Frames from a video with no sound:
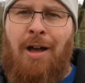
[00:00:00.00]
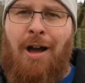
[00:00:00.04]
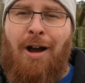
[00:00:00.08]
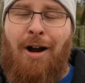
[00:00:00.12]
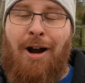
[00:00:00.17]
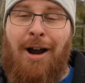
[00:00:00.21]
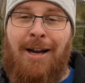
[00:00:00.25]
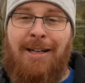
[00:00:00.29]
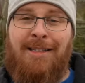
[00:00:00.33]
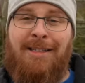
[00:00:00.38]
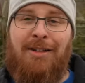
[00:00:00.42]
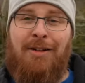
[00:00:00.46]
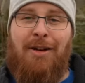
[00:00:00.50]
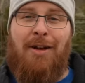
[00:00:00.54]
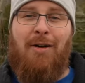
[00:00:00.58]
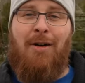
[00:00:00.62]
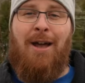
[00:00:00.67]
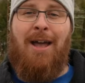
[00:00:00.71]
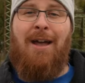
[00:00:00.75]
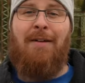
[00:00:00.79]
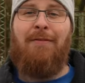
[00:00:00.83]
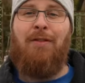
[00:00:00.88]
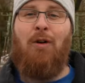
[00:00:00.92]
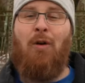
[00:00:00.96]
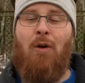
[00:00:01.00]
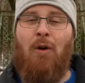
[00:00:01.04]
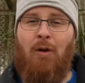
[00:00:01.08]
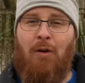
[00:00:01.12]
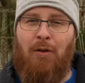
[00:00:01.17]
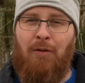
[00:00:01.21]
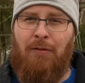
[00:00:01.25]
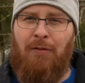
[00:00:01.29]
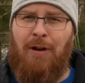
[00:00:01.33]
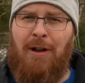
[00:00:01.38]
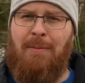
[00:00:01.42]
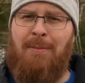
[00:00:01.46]
All right, so now I have the
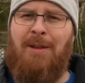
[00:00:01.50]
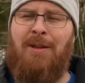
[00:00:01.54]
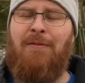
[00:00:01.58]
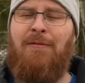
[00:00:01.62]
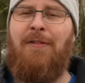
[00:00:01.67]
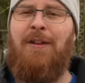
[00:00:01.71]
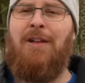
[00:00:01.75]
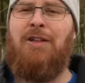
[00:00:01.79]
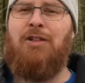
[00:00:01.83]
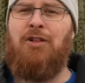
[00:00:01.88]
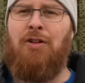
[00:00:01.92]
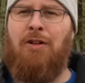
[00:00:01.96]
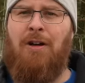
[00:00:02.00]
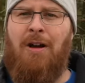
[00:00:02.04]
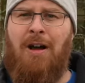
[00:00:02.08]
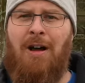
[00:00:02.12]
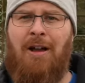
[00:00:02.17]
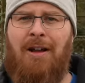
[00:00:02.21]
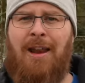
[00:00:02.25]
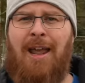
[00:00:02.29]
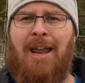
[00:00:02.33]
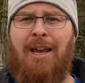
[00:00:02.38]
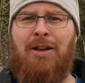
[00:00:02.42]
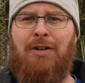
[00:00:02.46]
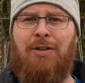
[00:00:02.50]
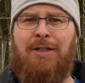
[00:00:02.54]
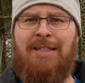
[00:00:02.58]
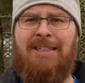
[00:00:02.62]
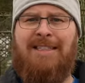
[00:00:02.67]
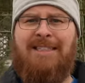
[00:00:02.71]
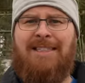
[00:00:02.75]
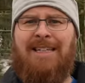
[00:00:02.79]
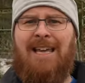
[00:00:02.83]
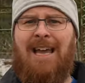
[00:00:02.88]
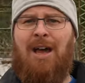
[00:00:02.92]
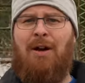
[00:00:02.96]
auto framing feature on and you can
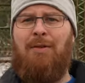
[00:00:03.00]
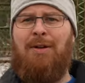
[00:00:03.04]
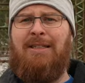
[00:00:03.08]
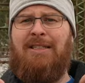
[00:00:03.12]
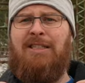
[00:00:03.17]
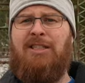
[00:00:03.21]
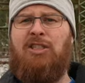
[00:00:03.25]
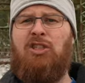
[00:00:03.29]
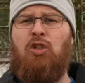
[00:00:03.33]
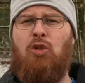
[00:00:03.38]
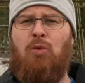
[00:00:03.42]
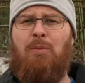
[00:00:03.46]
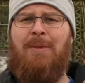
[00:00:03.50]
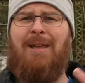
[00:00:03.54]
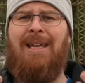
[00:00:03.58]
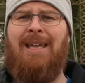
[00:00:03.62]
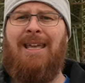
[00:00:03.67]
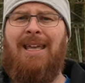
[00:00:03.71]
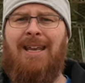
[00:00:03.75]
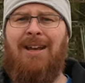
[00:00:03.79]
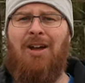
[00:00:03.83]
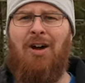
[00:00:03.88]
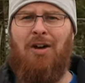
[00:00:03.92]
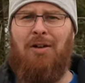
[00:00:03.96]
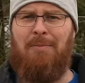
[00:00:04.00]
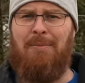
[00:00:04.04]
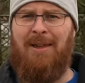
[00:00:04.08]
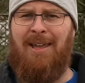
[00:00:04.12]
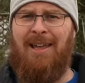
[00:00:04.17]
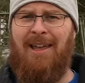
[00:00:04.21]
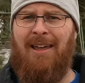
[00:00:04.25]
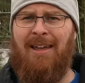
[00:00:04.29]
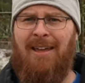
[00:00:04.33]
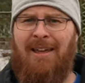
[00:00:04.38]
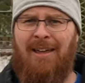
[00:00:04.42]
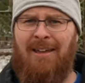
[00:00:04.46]
see how it's zooming in on
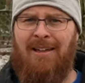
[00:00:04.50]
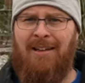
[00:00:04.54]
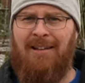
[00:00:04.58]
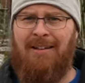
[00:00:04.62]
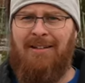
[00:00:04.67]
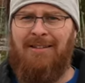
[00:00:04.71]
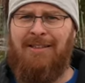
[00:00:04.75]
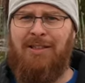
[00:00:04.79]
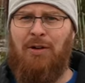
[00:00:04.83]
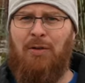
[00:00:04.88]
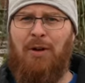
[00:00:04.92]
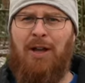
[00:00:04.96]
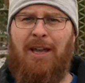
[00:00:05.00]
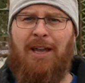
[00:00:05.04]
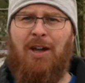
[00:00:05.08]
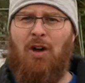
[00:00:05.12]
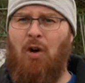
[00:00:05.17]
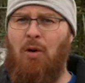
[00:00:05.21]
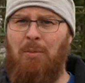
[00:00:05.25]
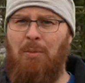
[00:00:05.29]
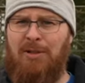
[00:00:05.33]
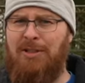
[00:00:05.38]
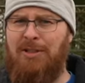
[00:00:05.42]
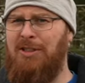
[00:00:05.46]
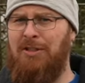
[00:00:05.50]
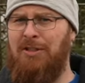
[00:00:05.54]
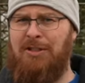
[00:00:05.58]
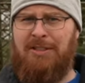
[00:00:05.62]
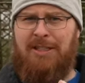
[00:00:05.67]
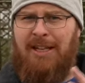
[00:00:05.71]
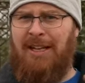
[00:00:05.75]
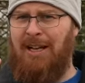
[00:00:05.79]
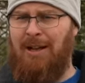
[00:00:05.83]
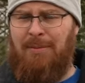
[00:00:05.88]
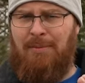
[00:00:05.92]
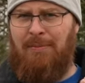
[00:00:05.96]
me. So it almost looks
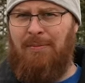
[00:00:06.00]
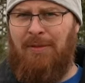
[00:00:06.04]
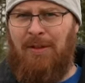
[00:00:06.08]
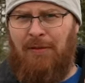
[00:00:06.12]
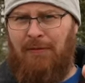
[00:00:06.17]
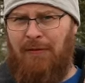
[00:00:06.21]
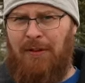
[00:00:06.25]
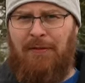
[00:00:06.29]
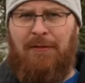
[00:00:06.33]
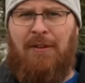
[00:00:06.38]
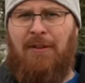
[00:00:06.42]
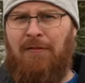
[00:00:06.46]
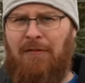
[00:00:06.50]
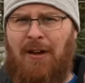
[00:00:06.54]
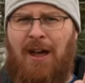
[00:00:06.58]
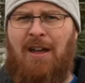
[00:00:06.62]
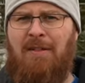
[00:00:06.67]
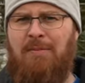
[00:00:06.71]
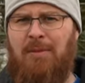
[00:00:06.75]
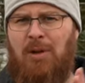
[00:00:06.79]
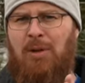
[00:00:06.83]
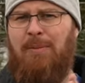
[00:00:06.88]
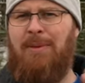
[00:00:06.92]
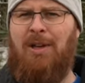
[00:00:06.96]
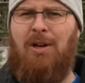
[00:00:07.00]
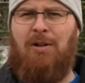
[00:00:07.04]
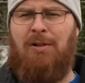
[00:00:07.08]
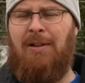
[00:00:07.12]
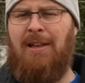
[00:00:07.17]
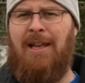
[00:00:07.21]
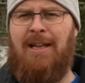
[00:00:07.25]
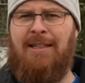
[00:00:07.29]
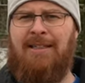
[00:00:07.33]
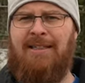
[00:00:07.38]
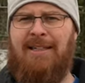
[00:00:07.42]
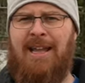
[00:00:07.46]
like I'm the 55 millimeter
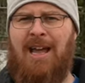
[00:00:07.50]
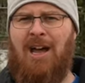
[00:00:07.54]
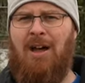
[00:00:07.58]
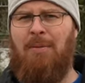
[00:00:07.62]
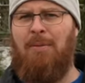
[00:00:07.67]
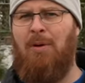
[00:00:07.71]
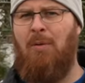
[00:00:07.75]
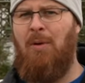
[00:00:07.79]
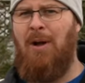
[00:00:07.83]
lens now, but